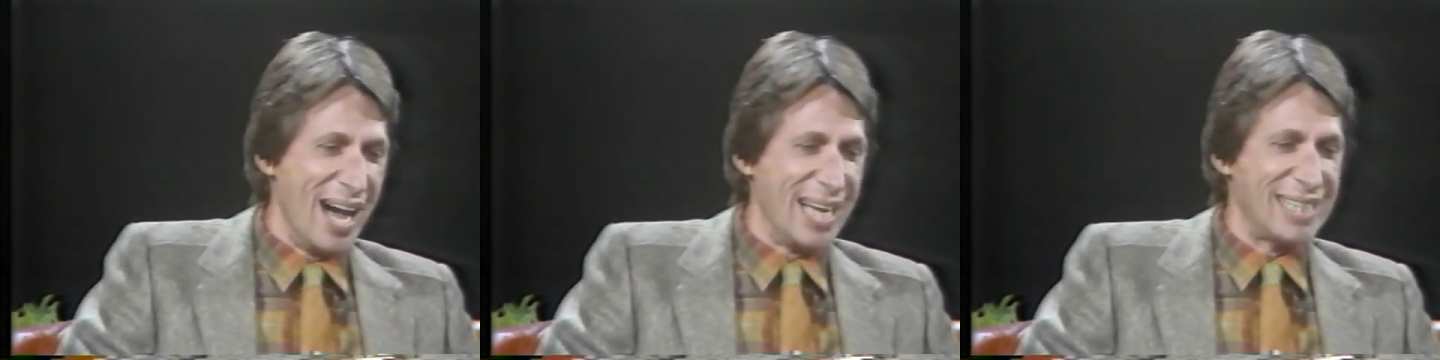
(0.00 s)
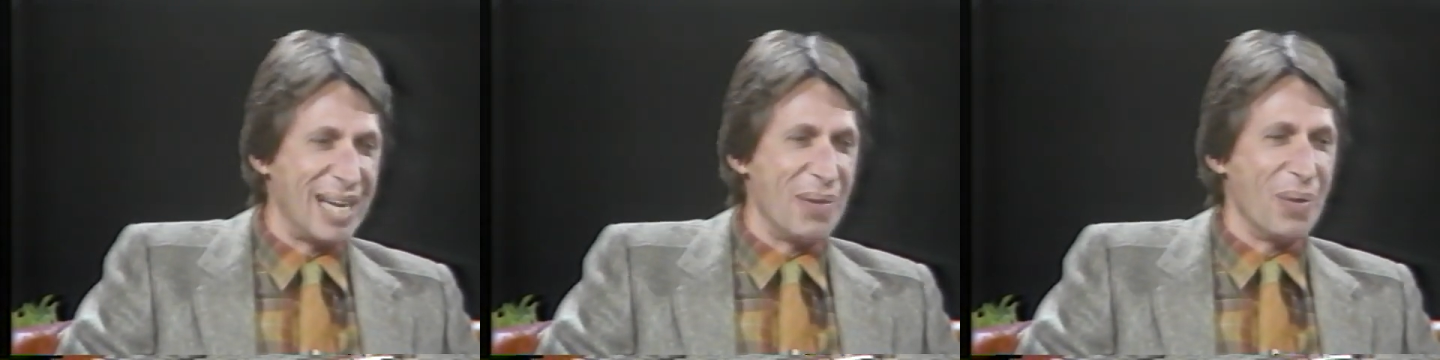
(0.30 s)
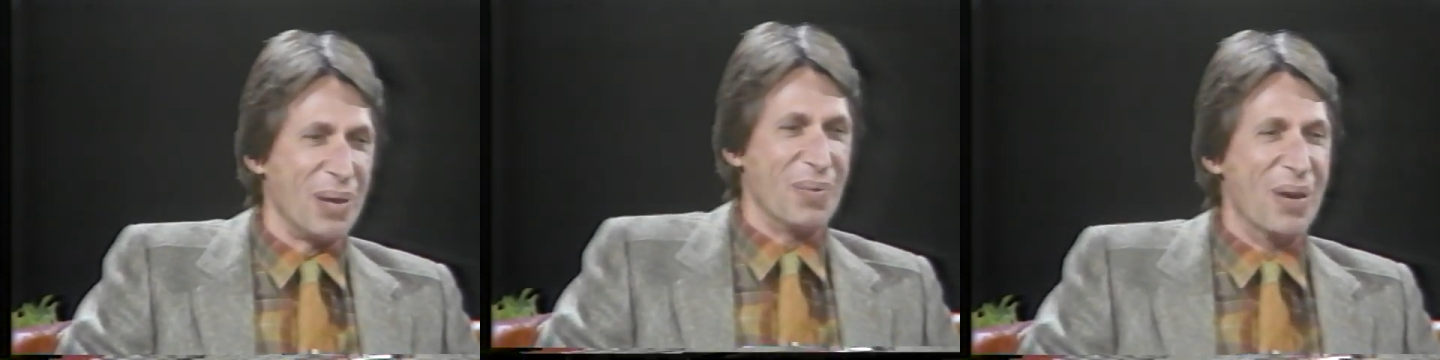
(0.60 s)
I'll tell you
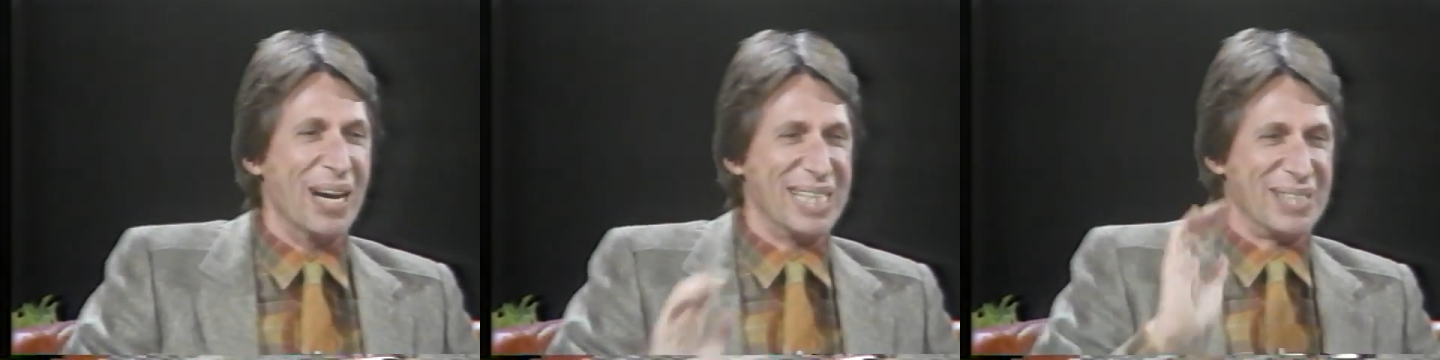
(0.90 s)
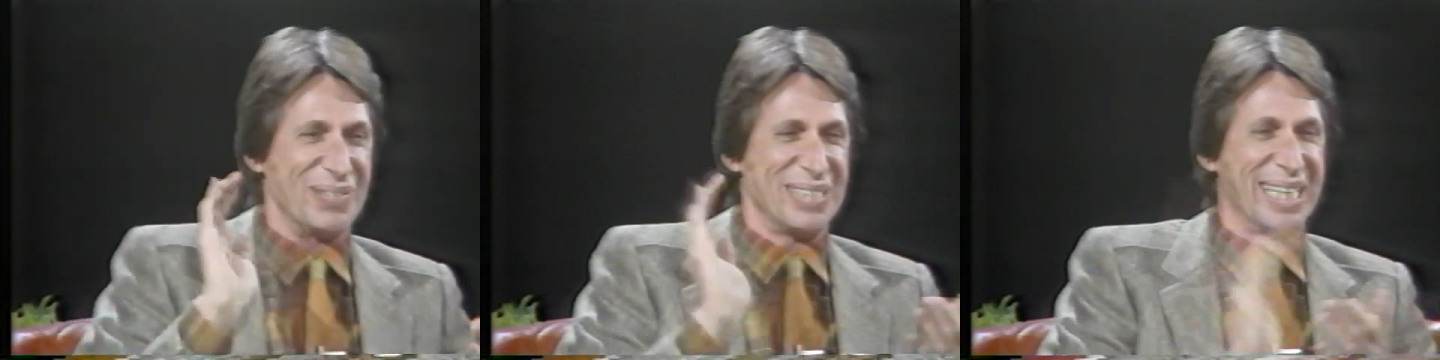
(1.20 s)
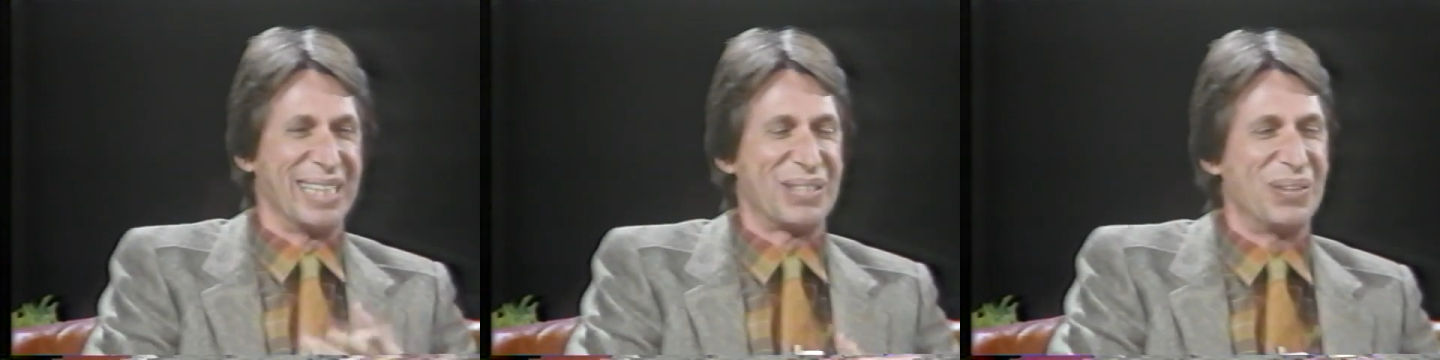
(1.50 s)
what it was. It was
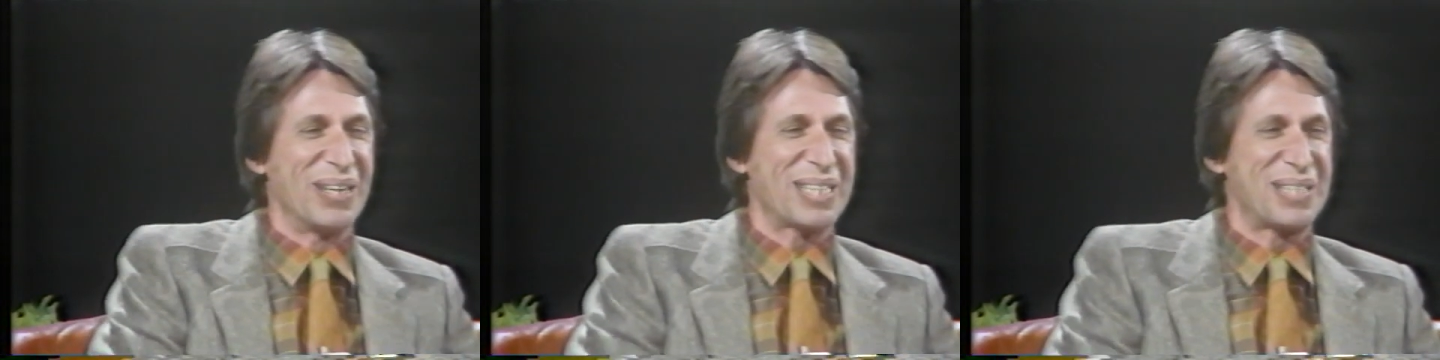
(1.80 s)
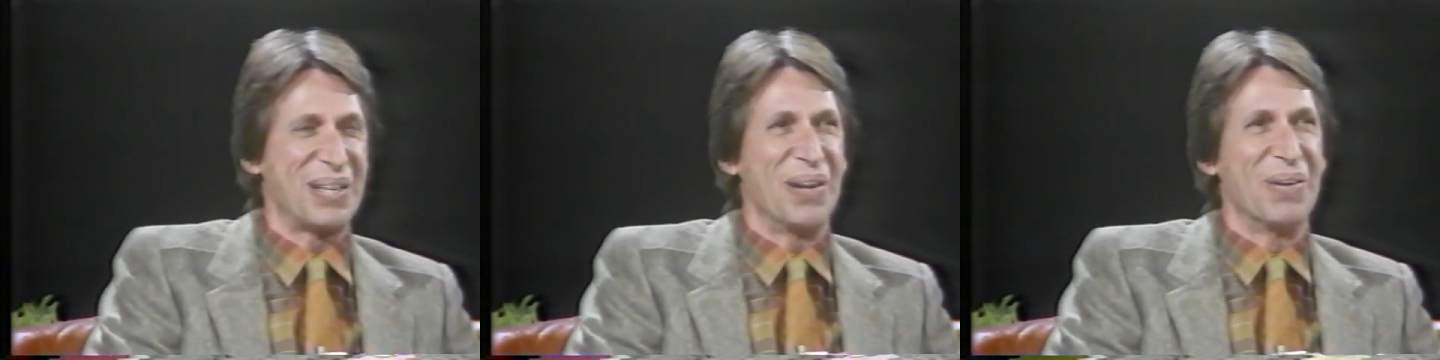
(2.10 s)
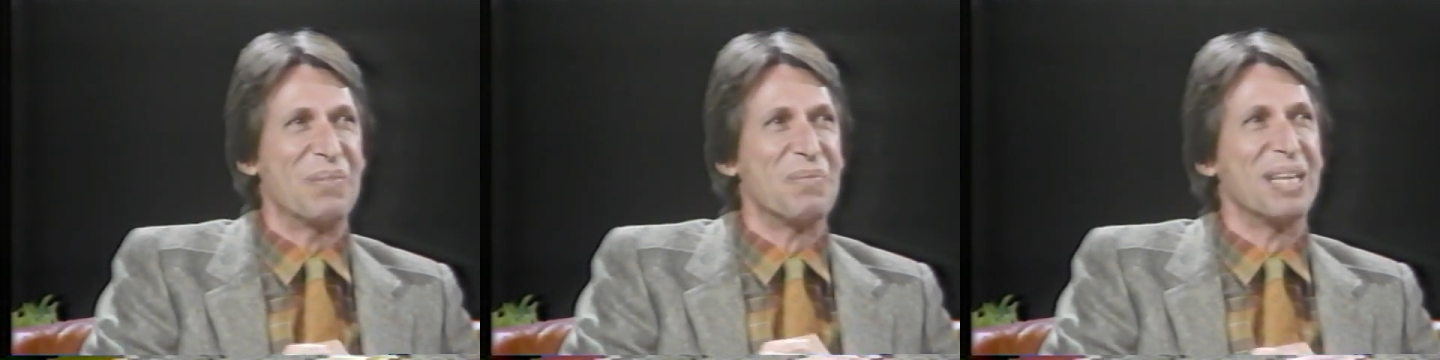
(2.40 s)
a talk
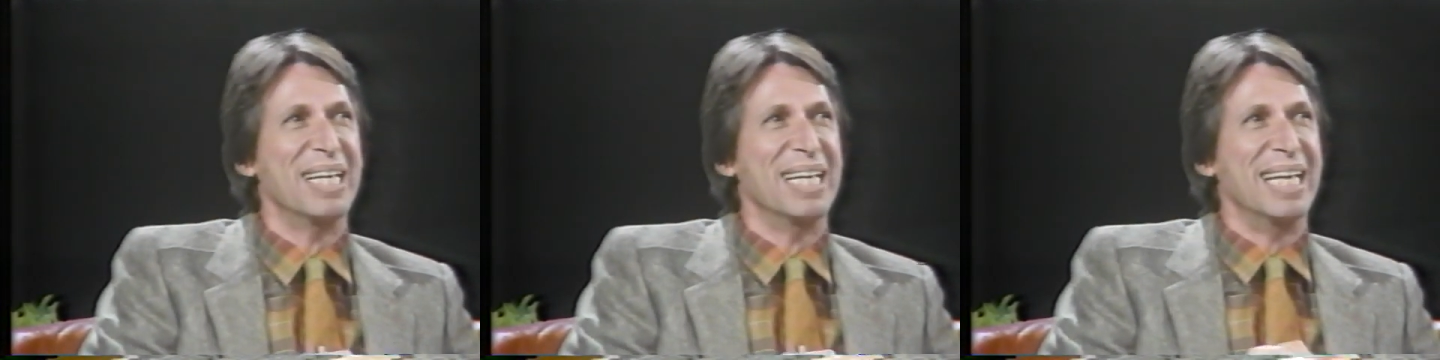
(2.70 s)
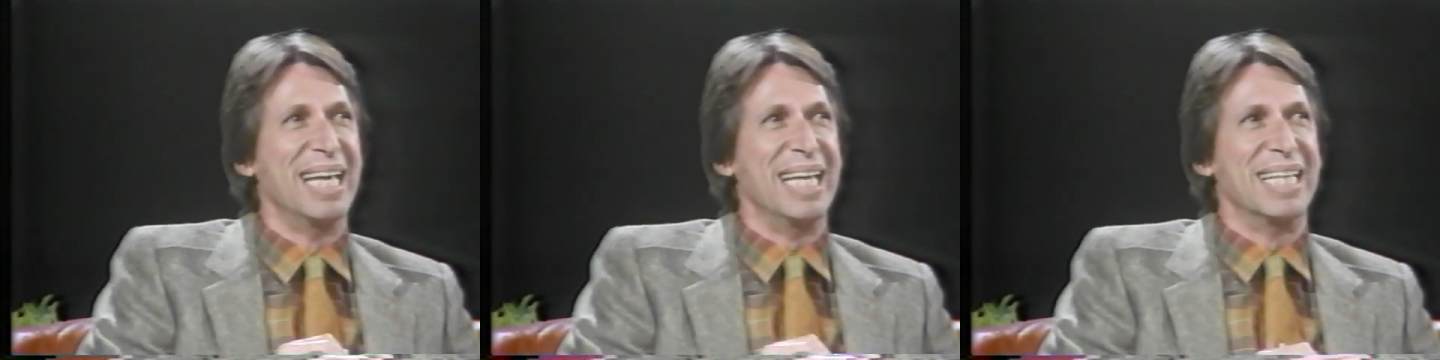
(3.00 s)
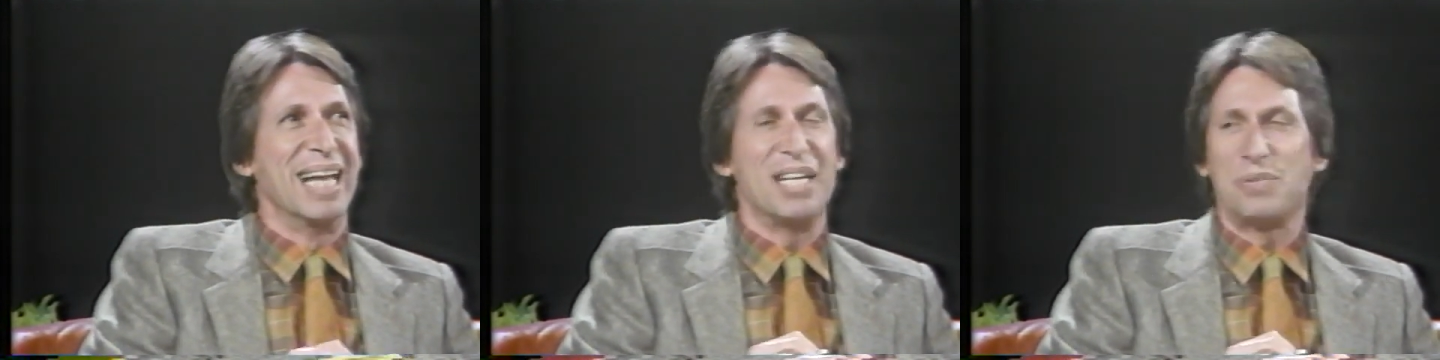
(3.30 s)
show
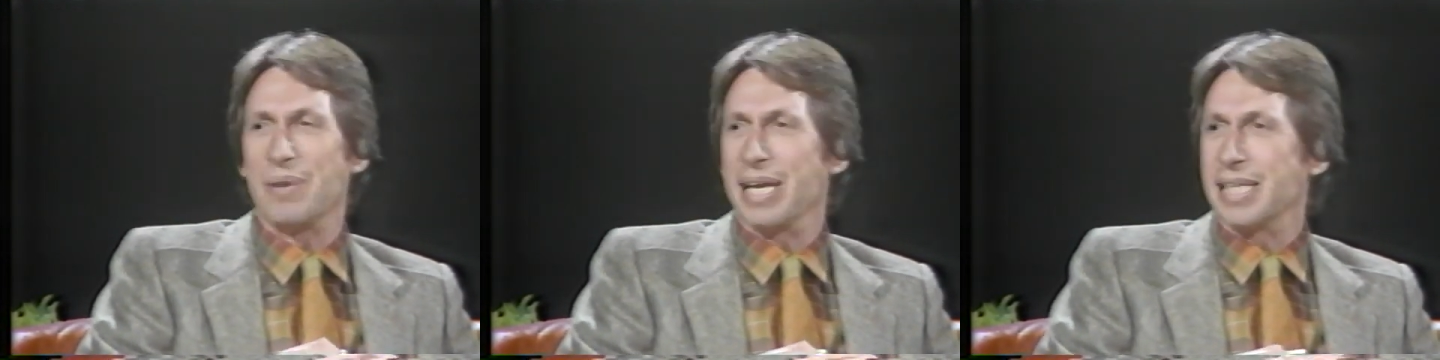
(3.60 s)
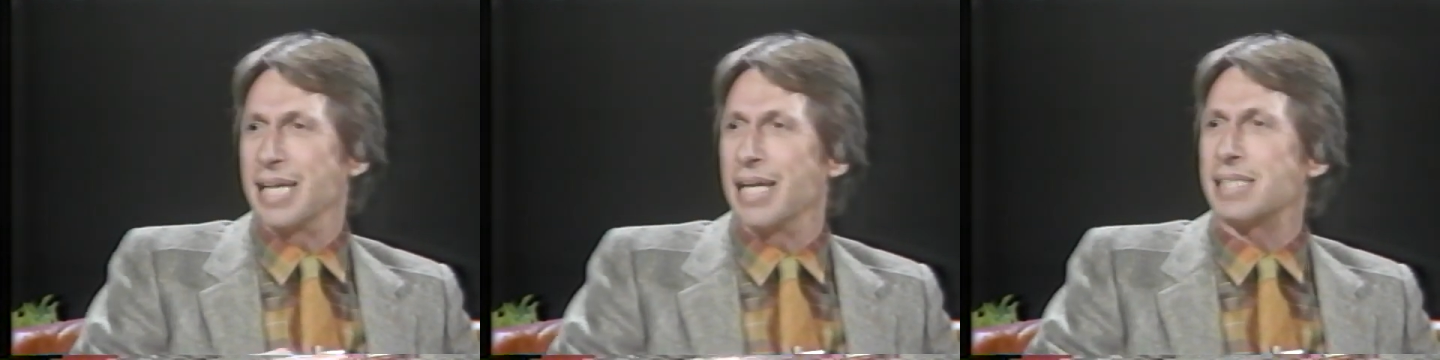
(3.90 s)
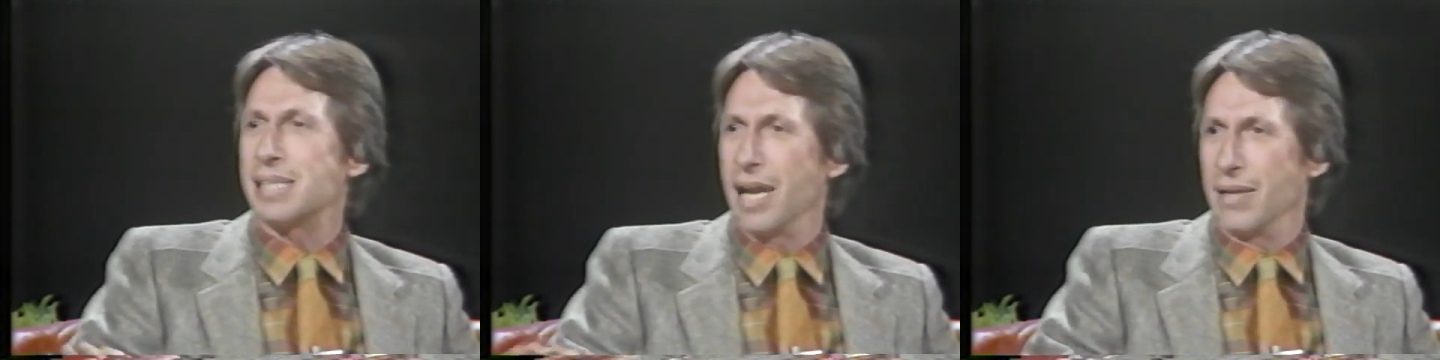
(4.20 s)
in Las Vegas,
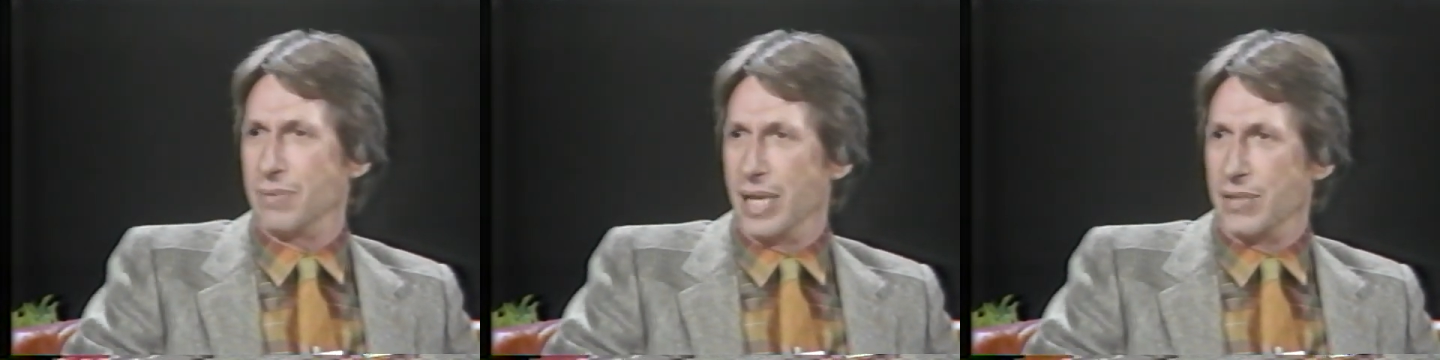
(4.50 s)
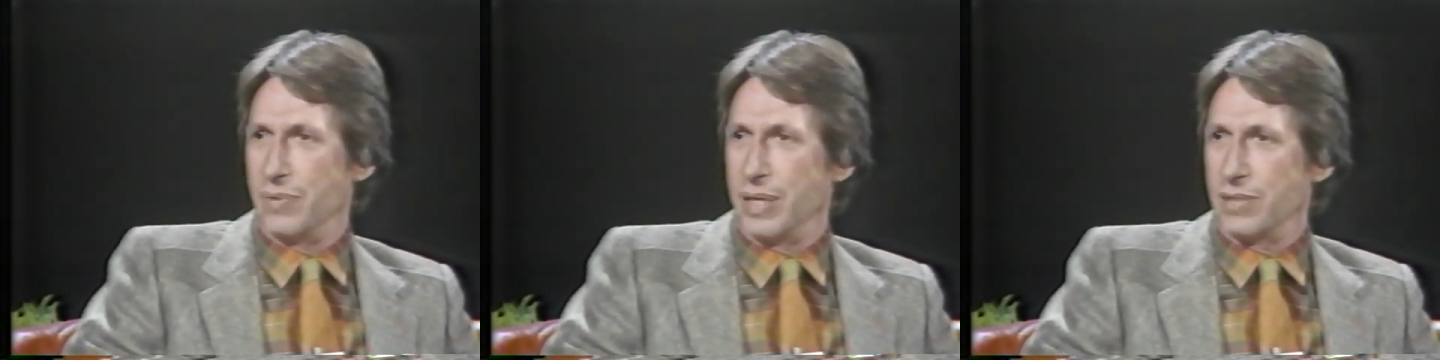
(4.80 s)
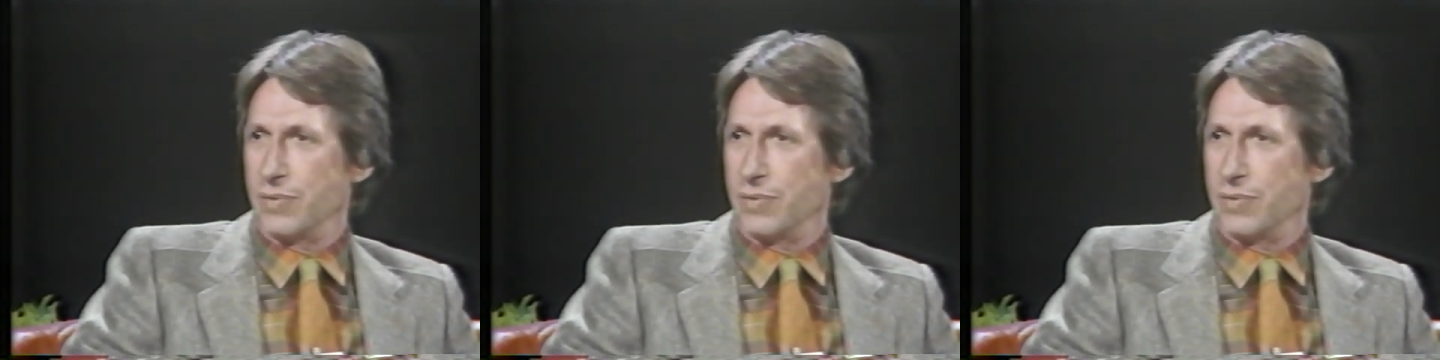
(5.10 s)
outside of Las Vegas.